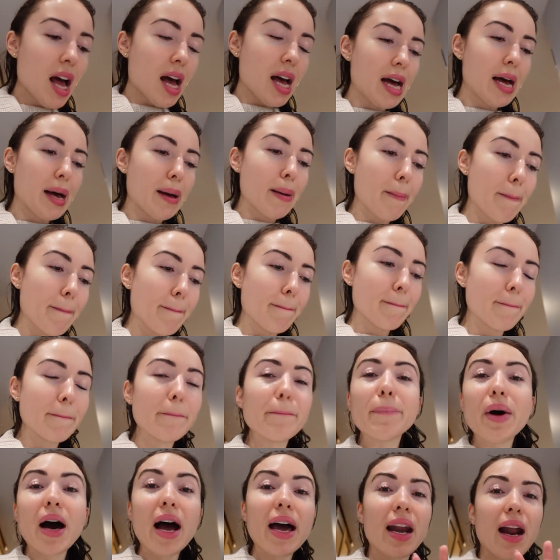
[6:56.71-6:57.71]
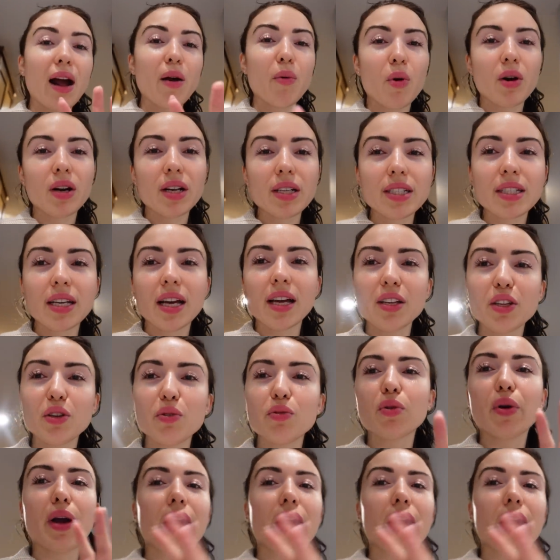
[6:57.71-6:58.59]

Um, but I wanna tell you,